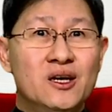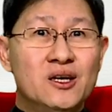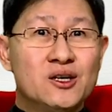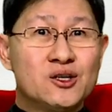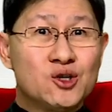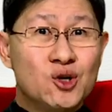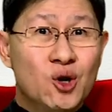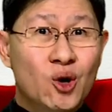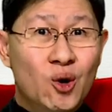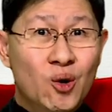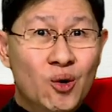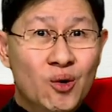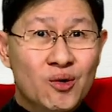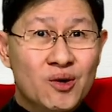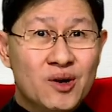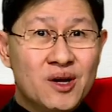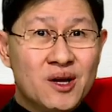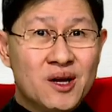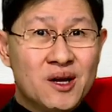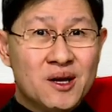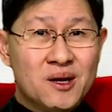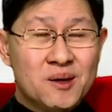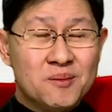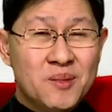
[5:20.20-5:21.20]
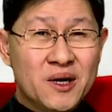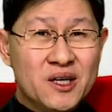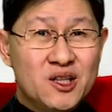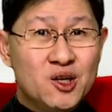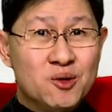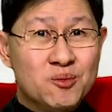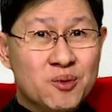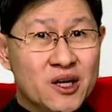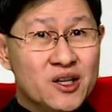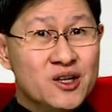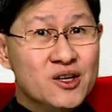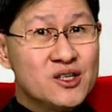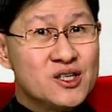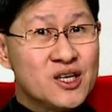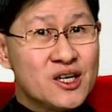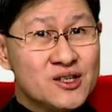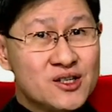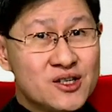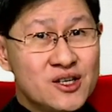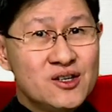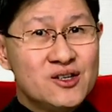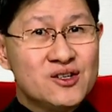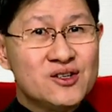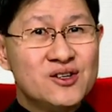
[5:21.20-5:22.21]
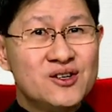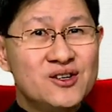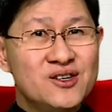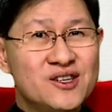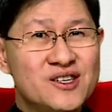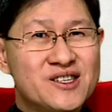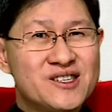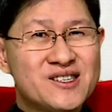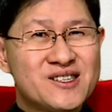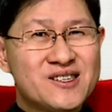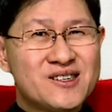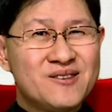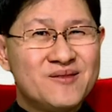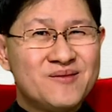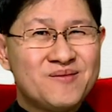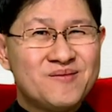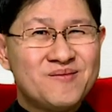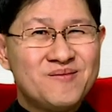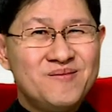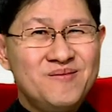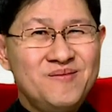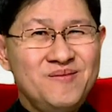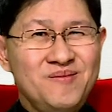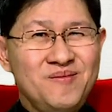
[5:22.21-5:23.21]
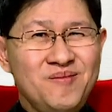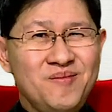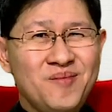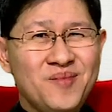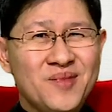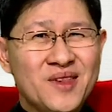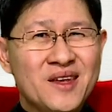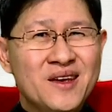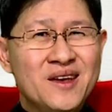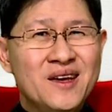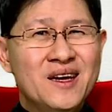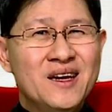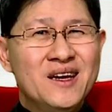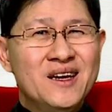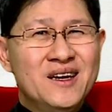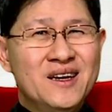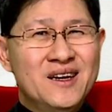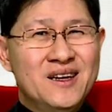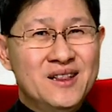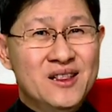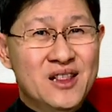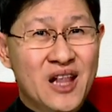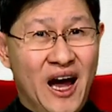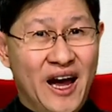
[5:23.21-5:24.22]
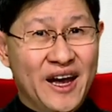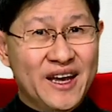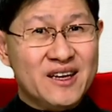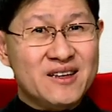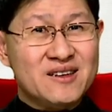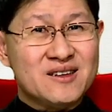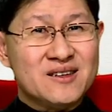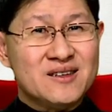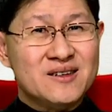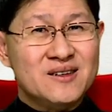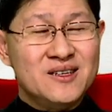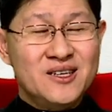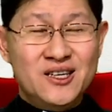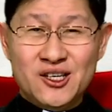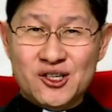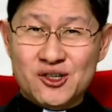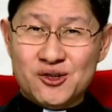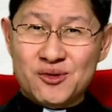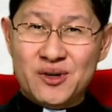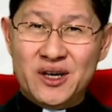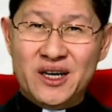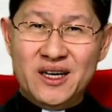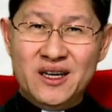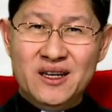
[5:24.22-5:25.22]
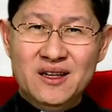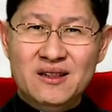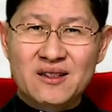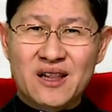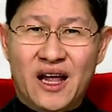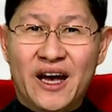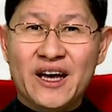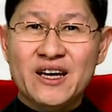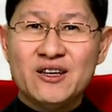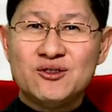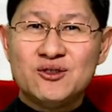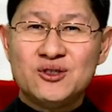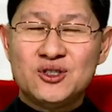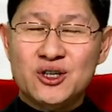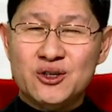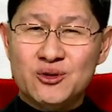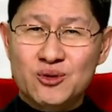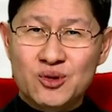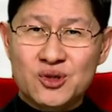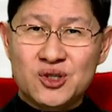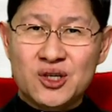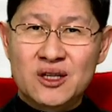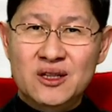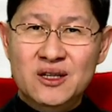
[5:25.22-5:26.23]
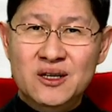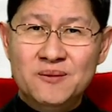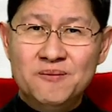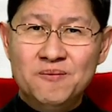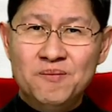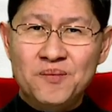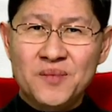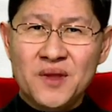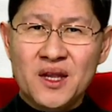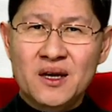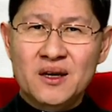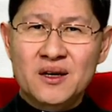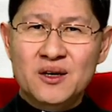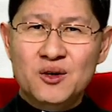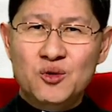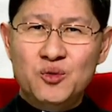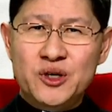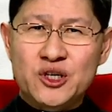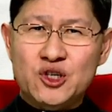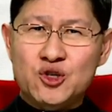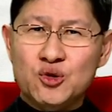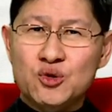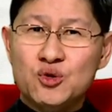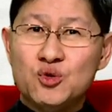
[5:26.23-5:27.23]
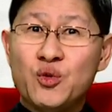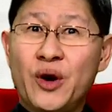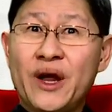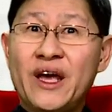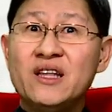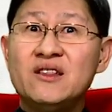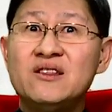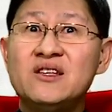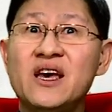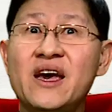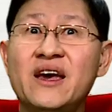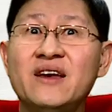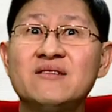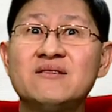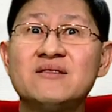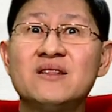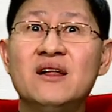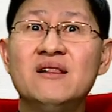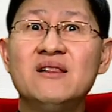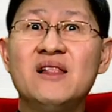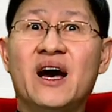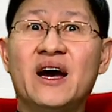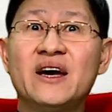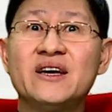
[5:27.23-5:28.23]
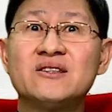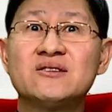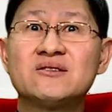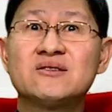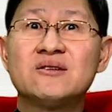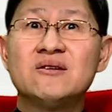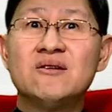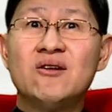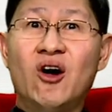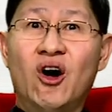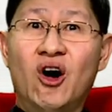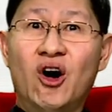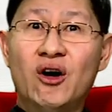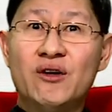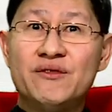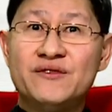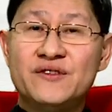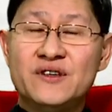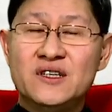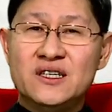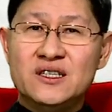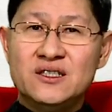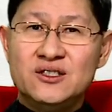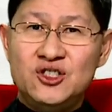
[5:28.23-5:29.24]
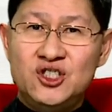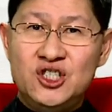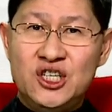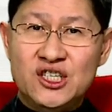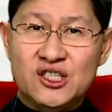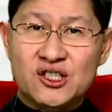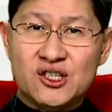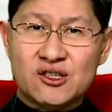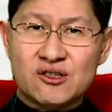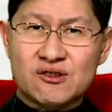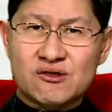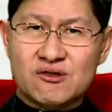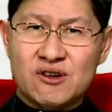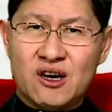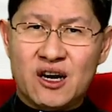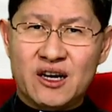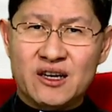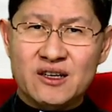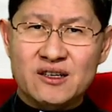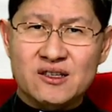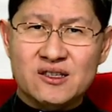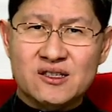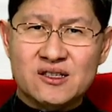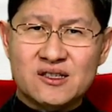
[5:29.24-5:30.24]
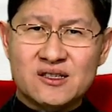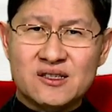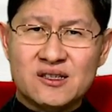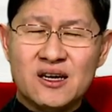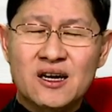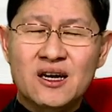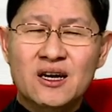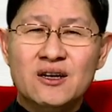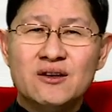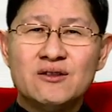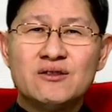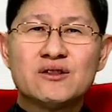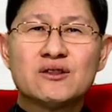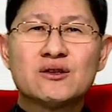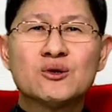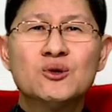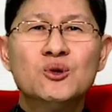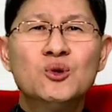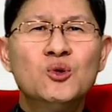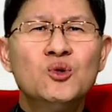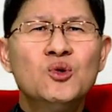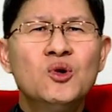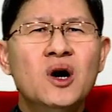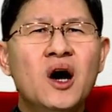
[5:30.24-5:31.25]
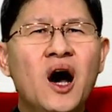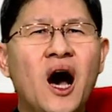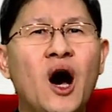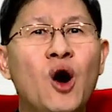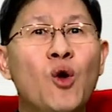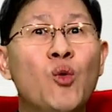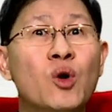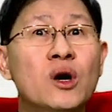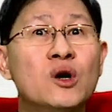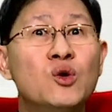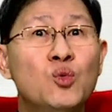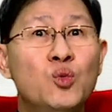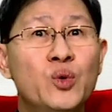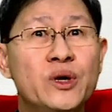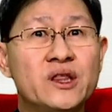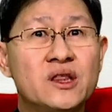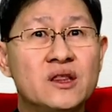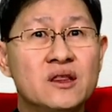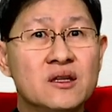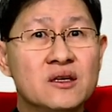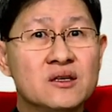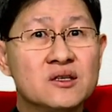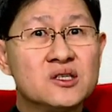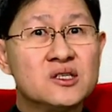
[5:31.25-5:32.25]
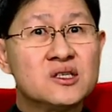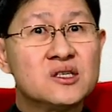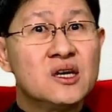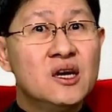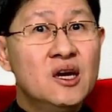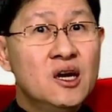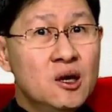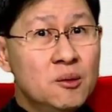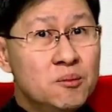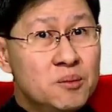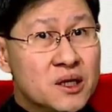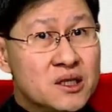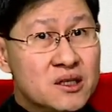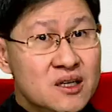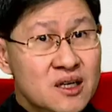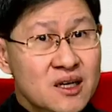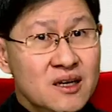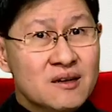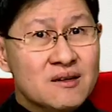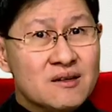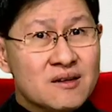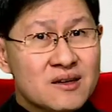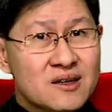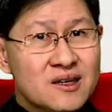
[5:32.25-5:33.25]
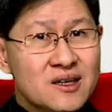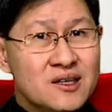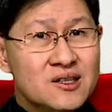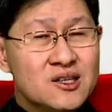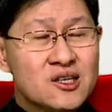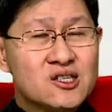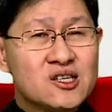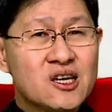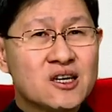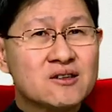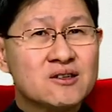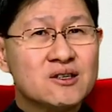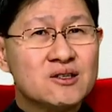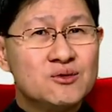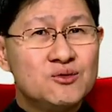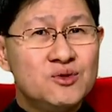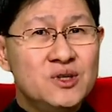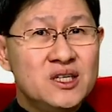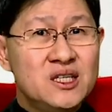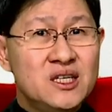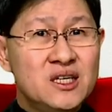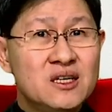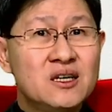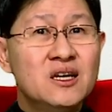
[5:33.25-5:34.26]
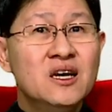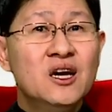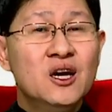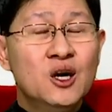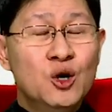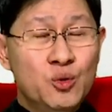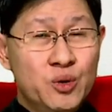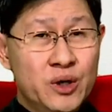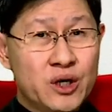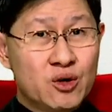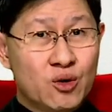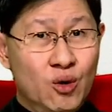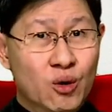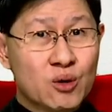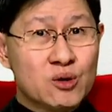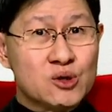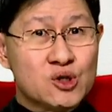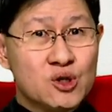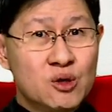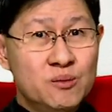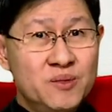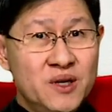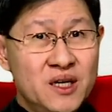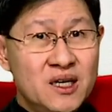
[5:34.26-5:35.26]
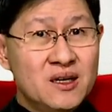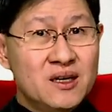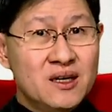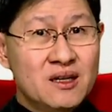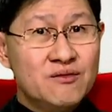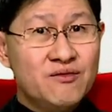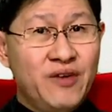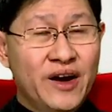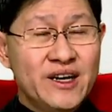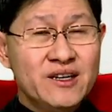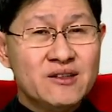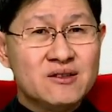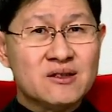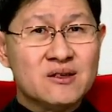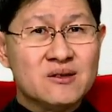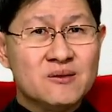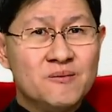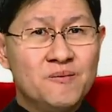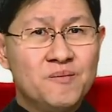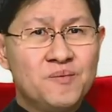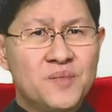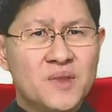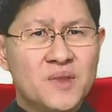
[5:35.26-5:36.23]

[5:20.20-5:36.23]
So, my dear brothers and sisters, like Israel, like Jerusalem, we should radiate the light of Jesus Christ through our witness. But here, in the second reading, we're also being invited.